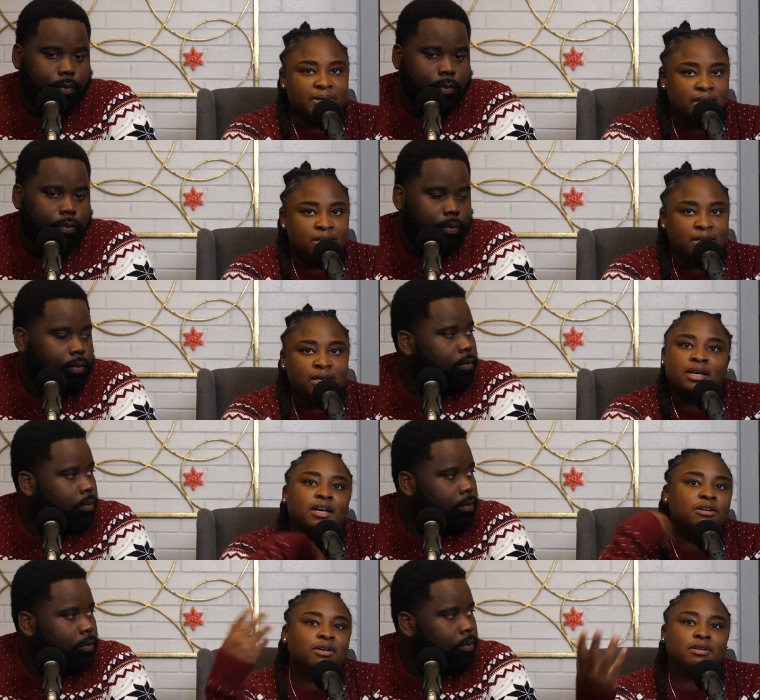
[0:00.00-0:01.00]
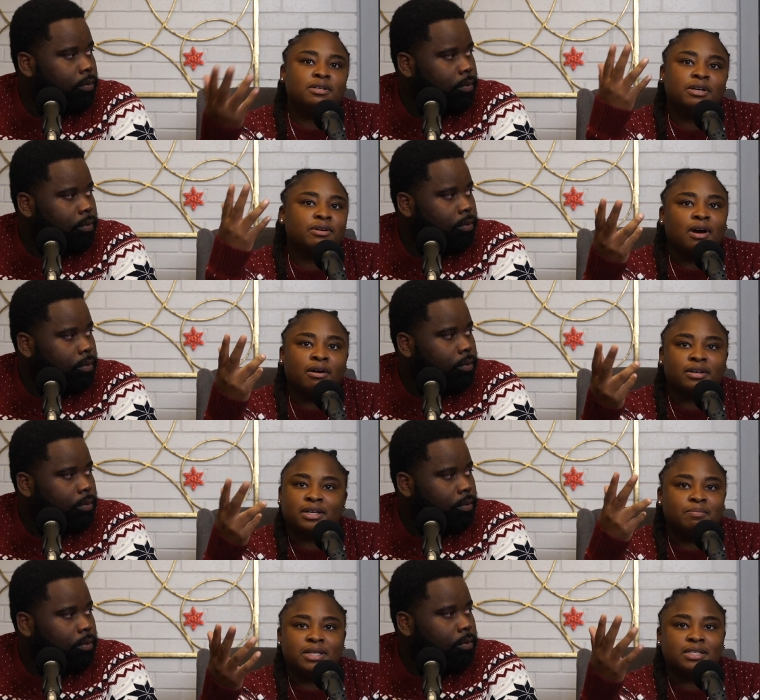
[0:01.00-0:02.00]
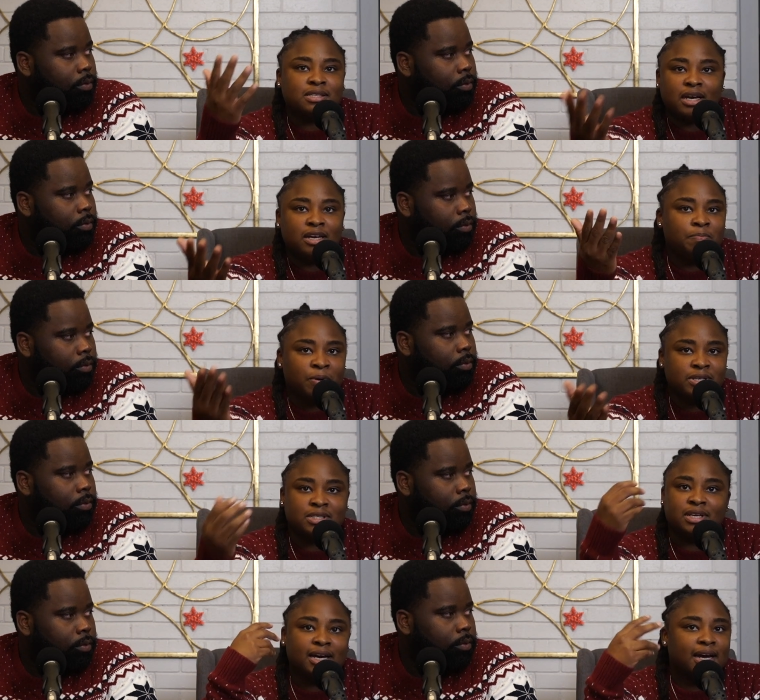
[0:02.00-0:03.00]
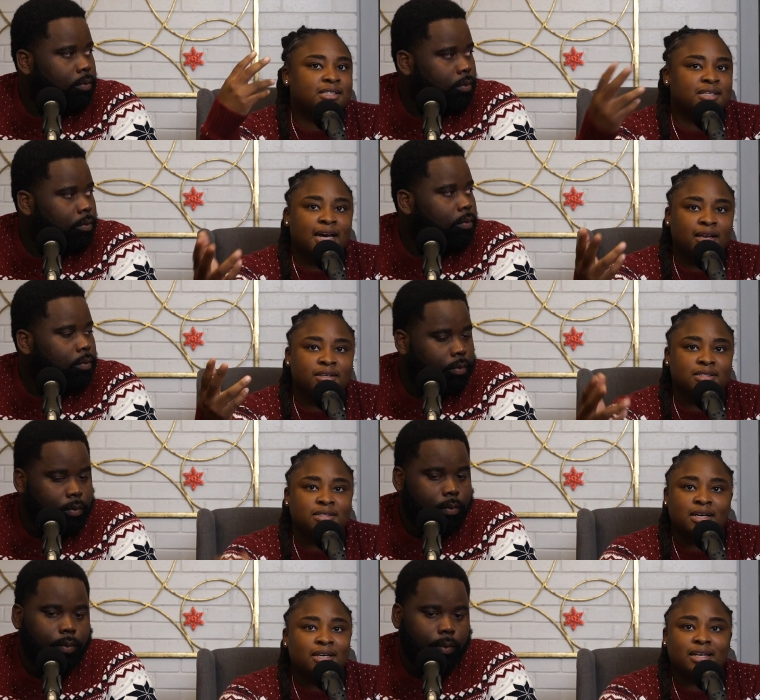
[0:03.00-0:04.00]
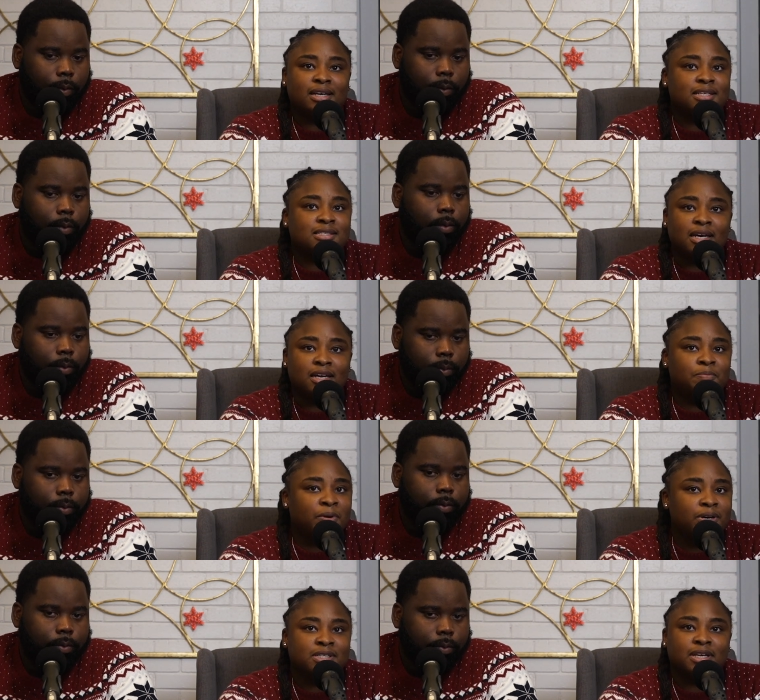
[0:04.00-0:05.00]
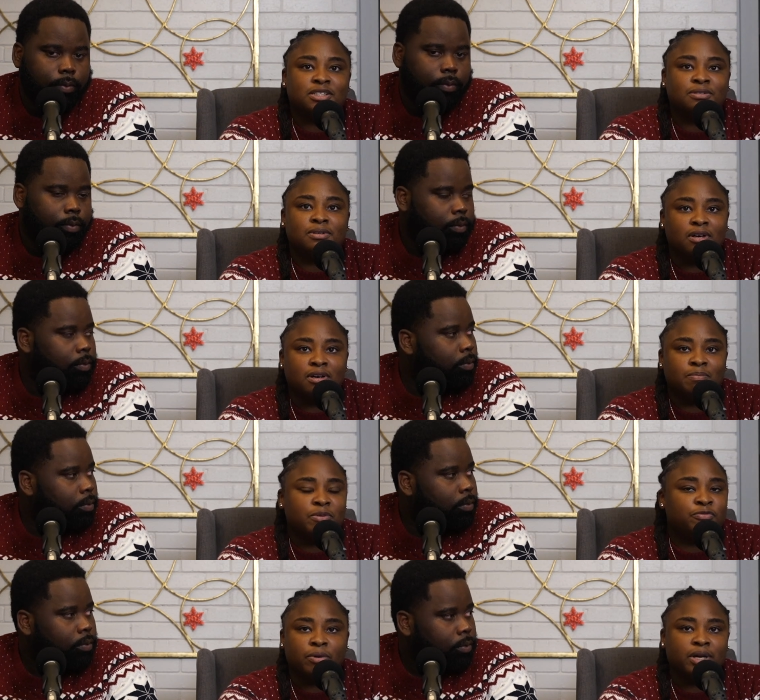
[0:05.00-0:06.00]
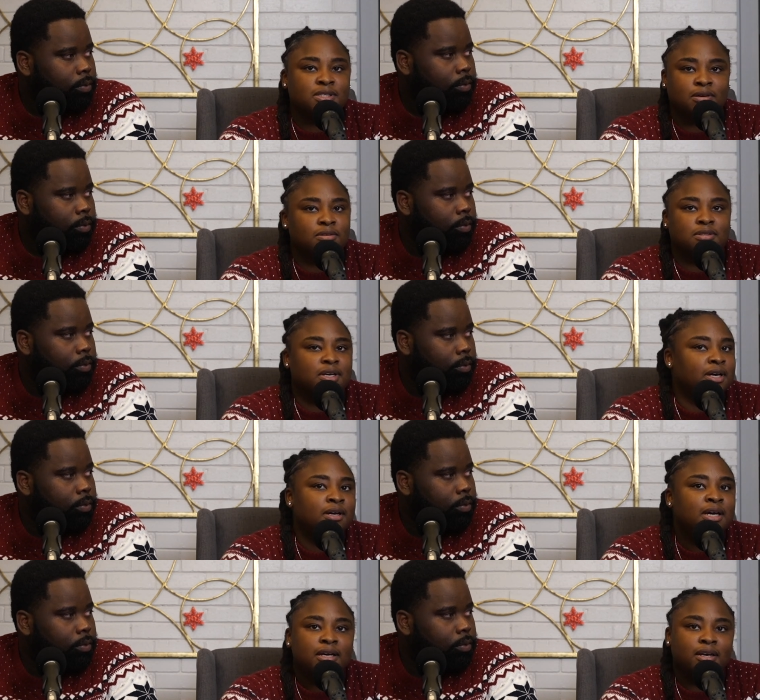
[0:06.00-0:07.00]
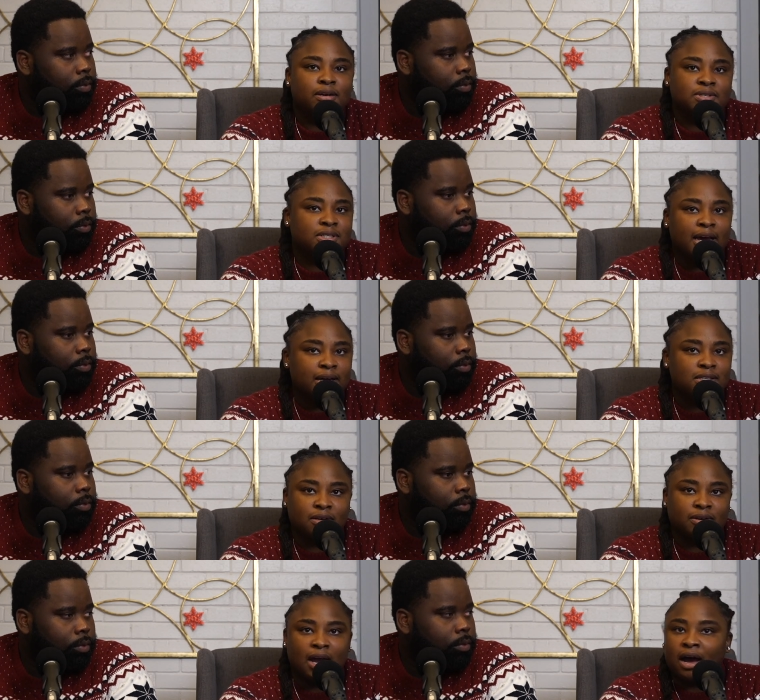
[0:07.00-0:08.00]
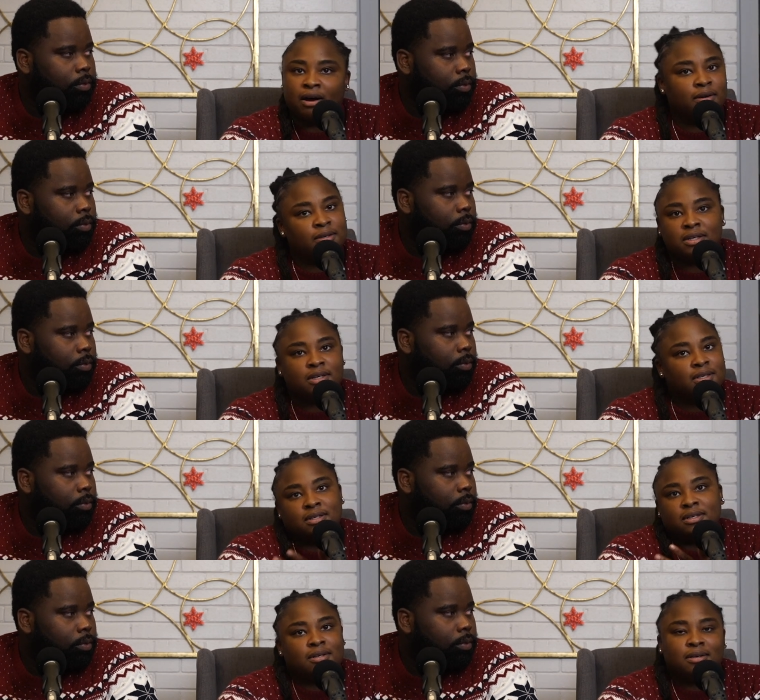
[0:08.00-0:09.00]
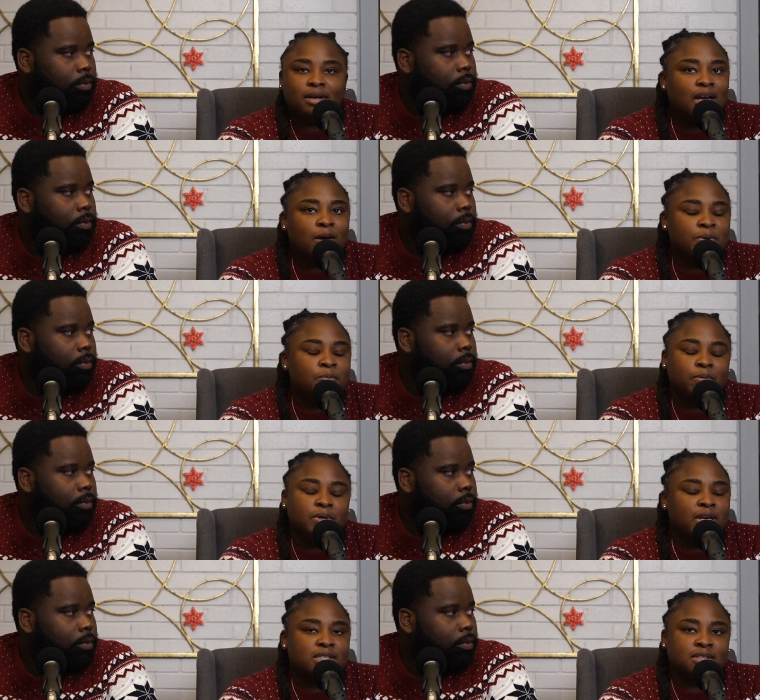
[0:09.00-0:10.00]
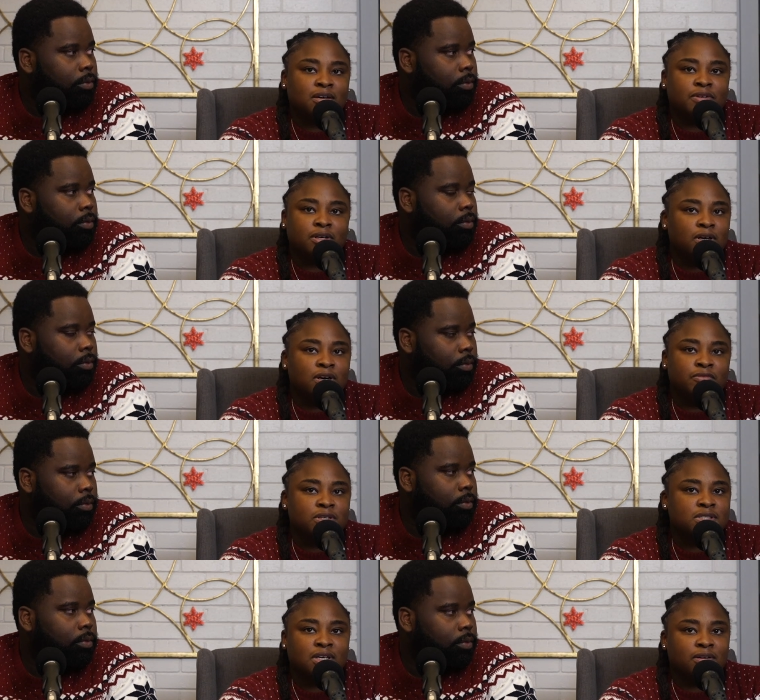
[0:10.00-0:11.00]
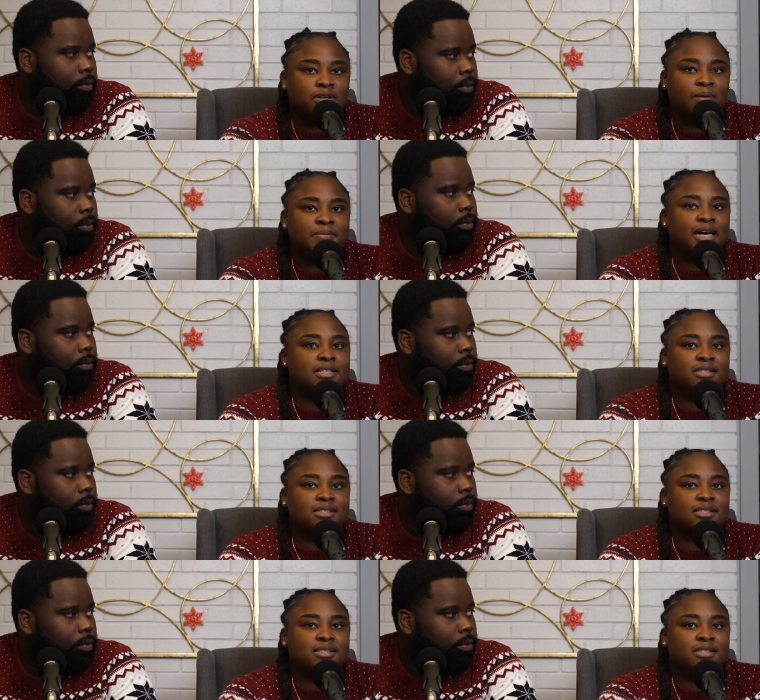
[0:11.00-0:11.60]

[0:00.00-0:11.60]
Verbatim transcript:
Speaker 1: me. And you can do your daughter can be the same person. They got talents. They that same person that you loved before they told you that they was gay. So they all allow people to be themselves and to love and accept them. I'm not